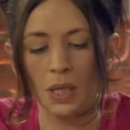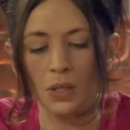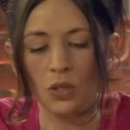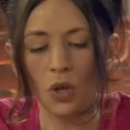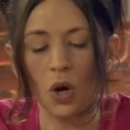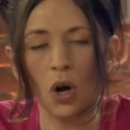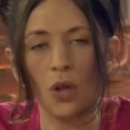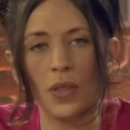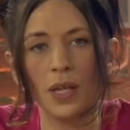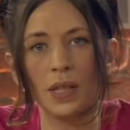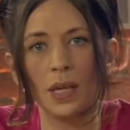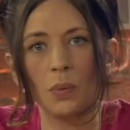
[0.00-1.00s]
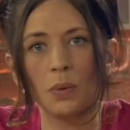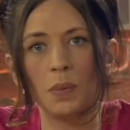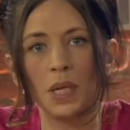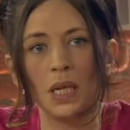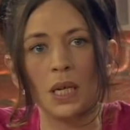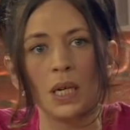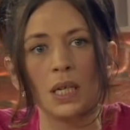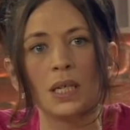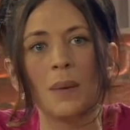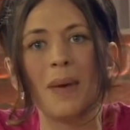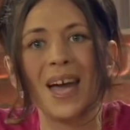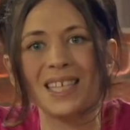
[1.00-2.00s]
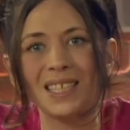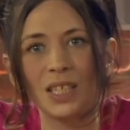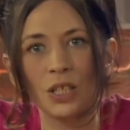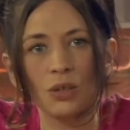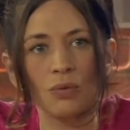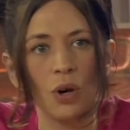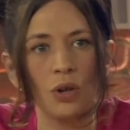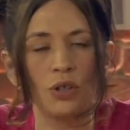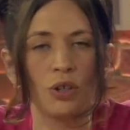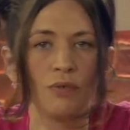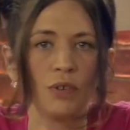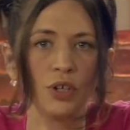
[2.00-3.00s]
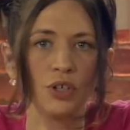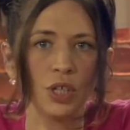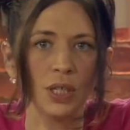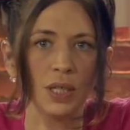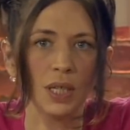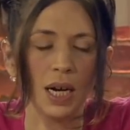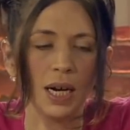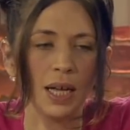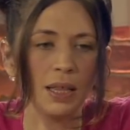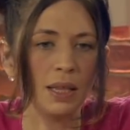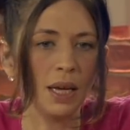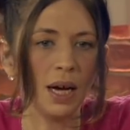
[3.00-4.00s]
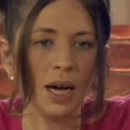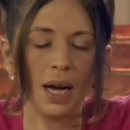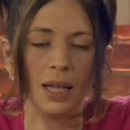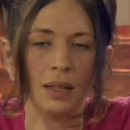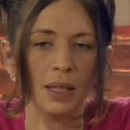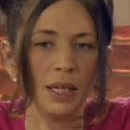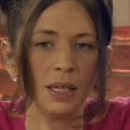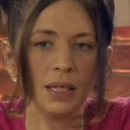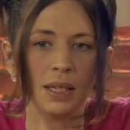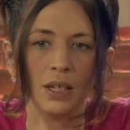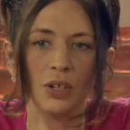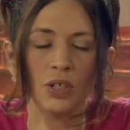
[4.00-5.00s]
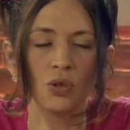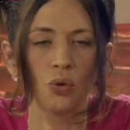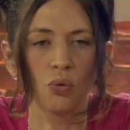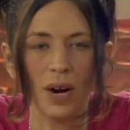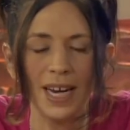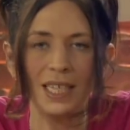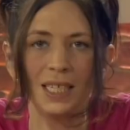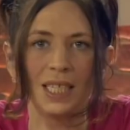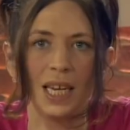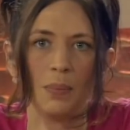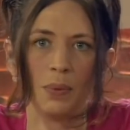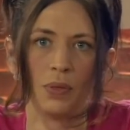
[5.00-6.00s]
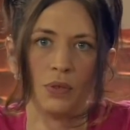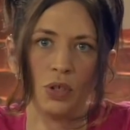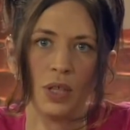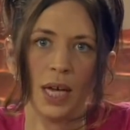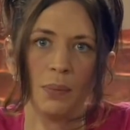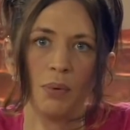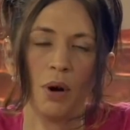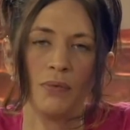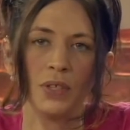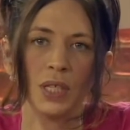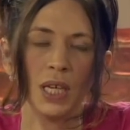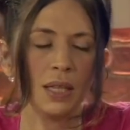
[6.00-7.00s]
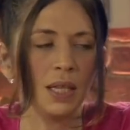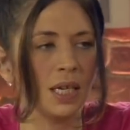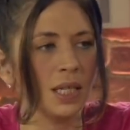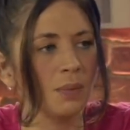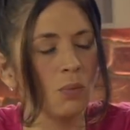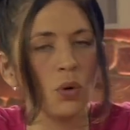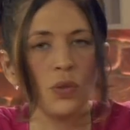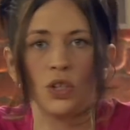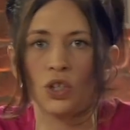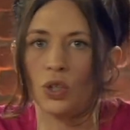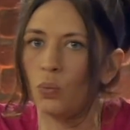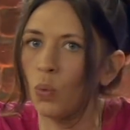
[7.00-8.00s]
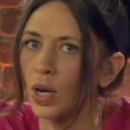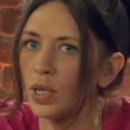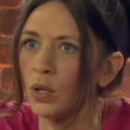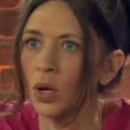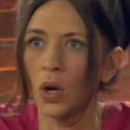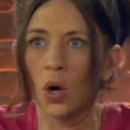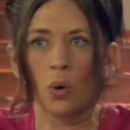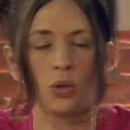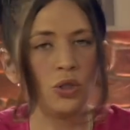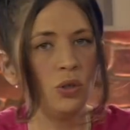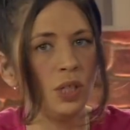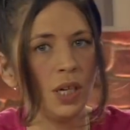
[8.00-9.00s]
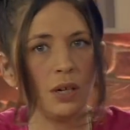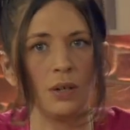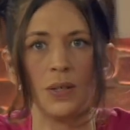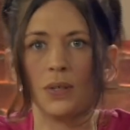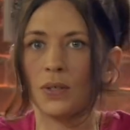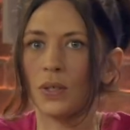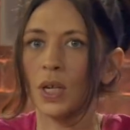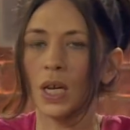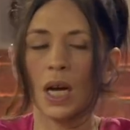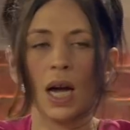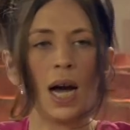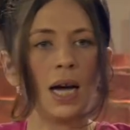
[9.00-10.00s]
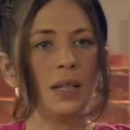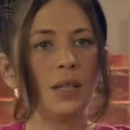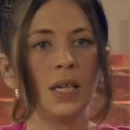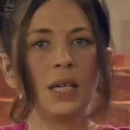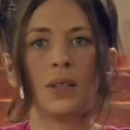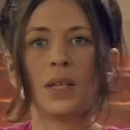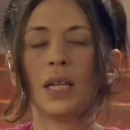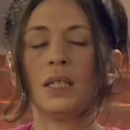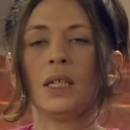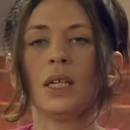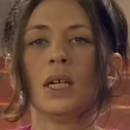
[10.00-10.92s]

saw that there would be Damascus Road conversions. And I think that there's great depth to that prophecy. I think it's more than just one or two terrorists. I think that